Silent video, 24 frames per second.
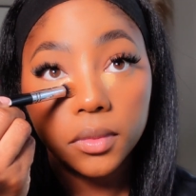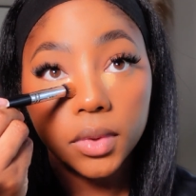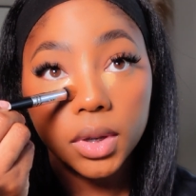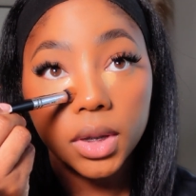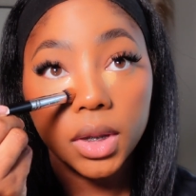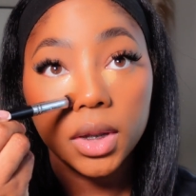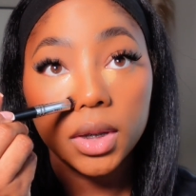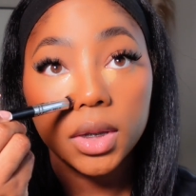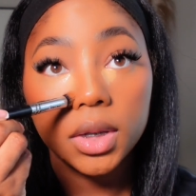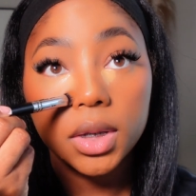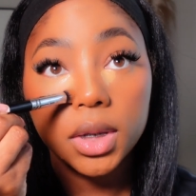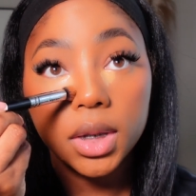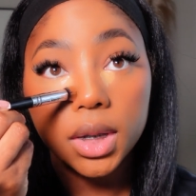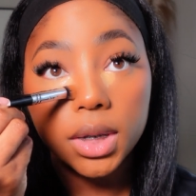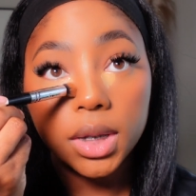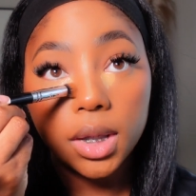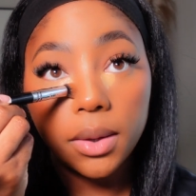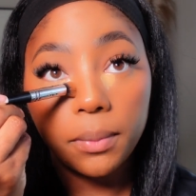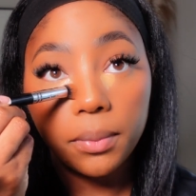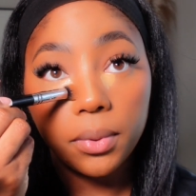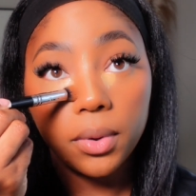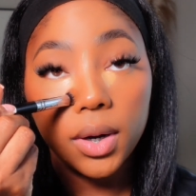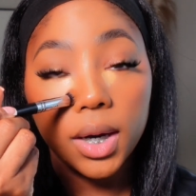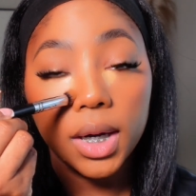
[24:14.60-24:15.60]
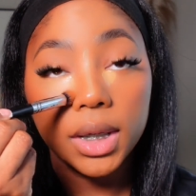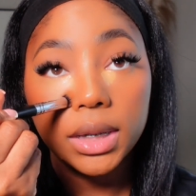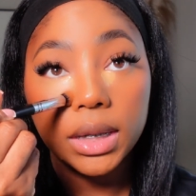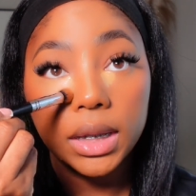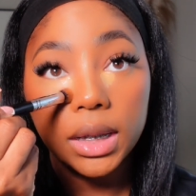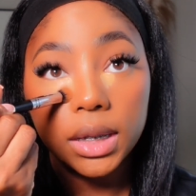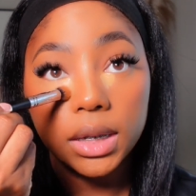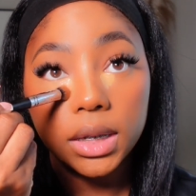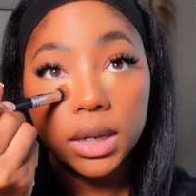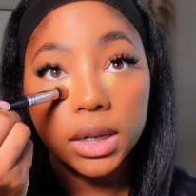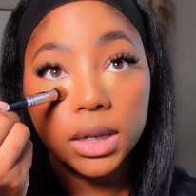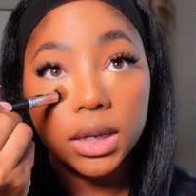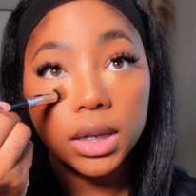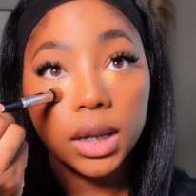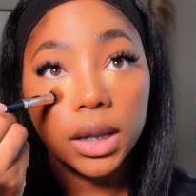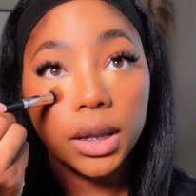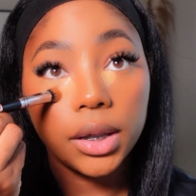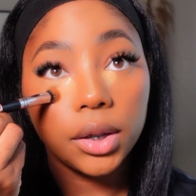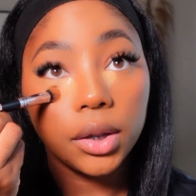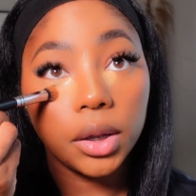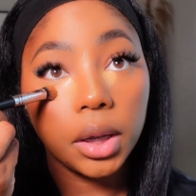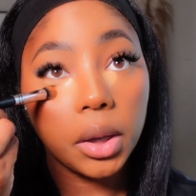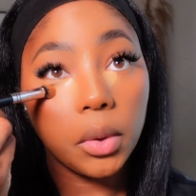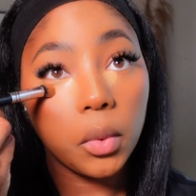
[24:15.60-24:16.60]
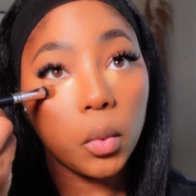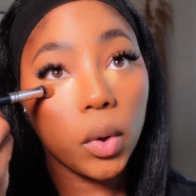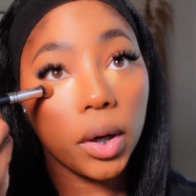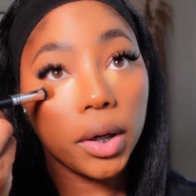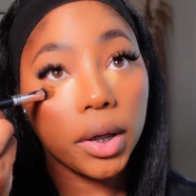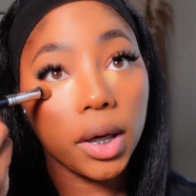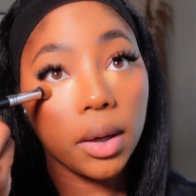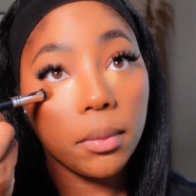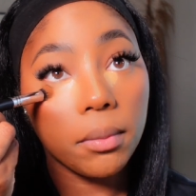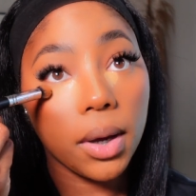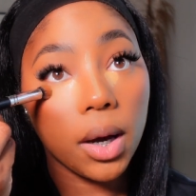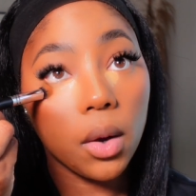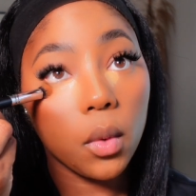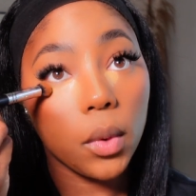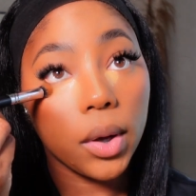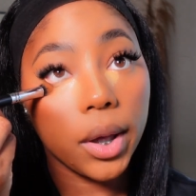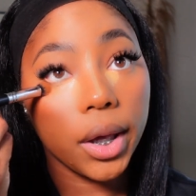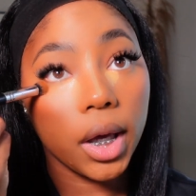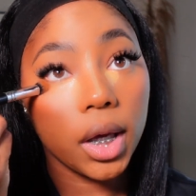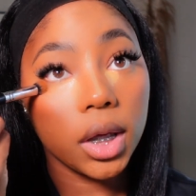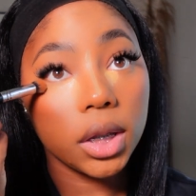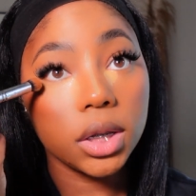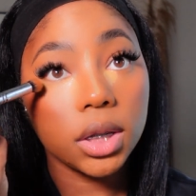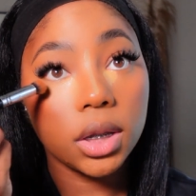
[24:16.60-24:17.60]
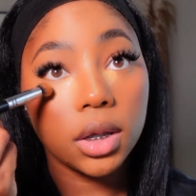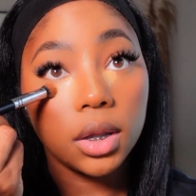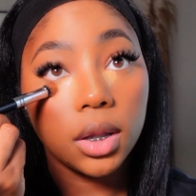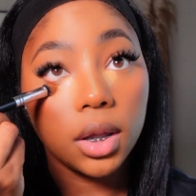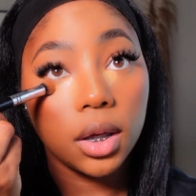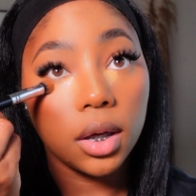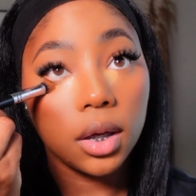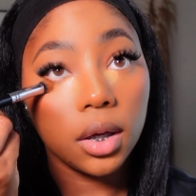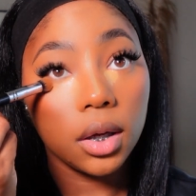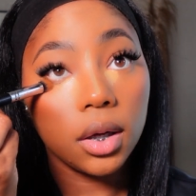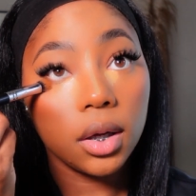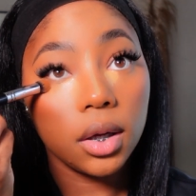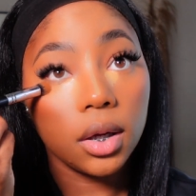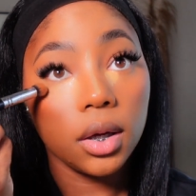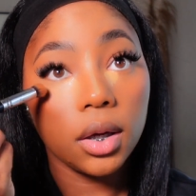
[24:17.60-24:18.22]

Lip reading: And it's just a process. It's literally working my way to the